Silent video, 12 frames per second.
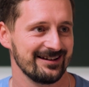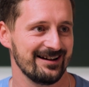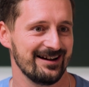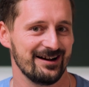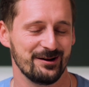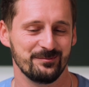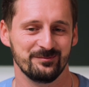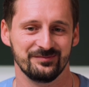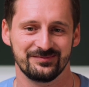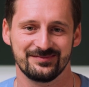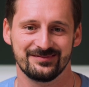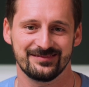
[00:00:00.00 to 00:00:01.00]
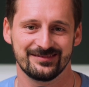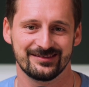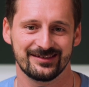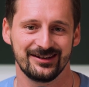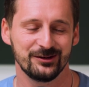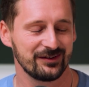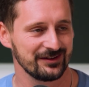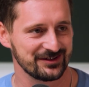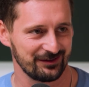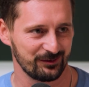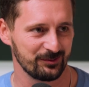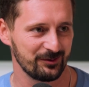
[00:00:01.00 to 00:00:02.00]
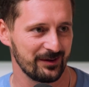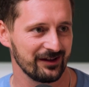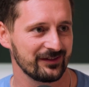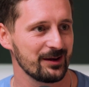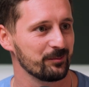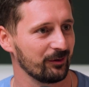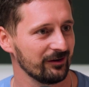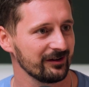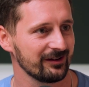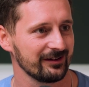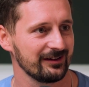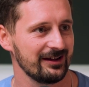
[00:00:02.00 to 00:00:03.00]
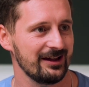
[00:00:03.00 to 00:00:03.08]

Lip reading: Can you tell us a little bit about that book,